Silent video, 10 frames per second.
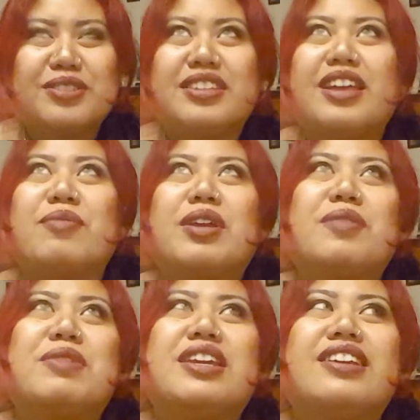That might
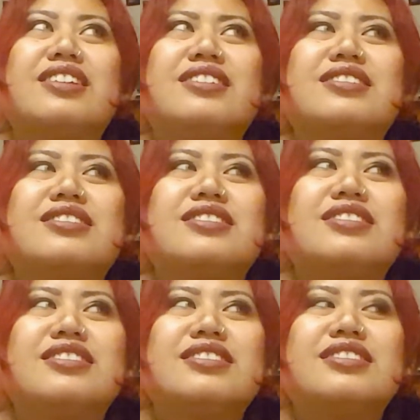be
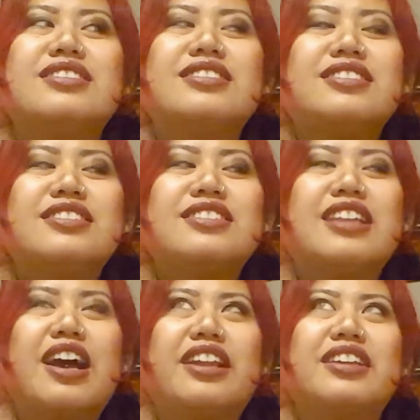
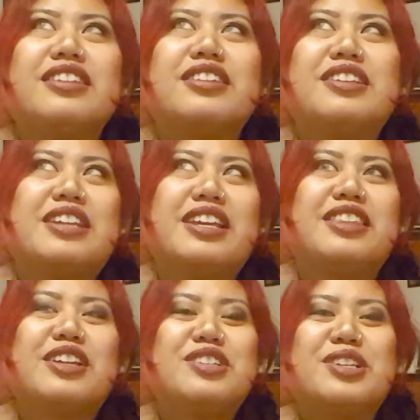not the date
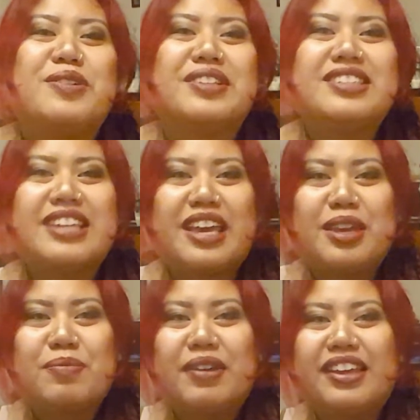that she would say,
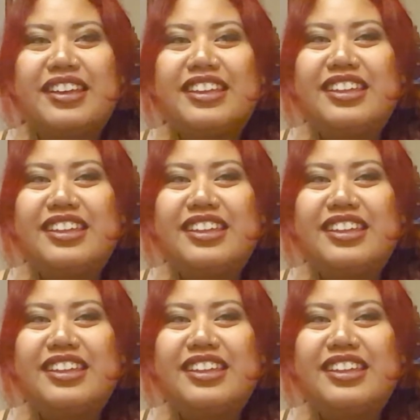but